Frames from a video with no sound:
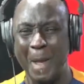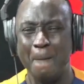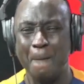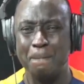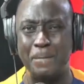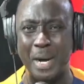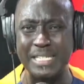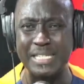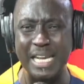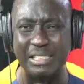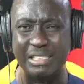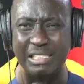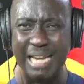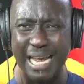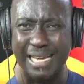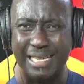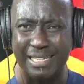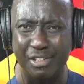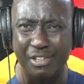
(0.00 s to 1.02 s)
But
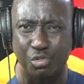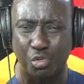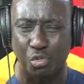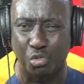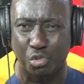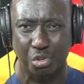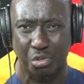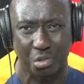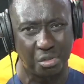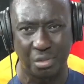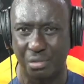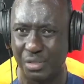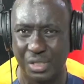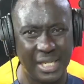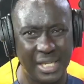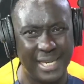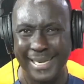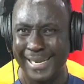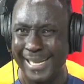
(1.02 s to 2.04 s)
ejine Christ so no.
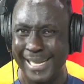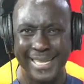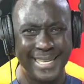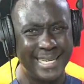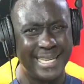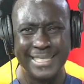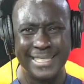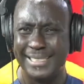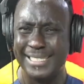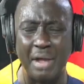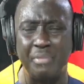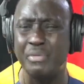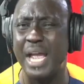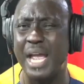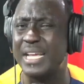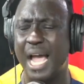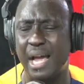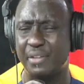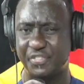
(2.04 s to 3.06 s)
Na wie
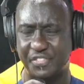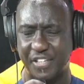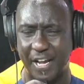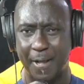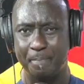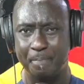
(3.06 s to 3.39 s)
ye fe.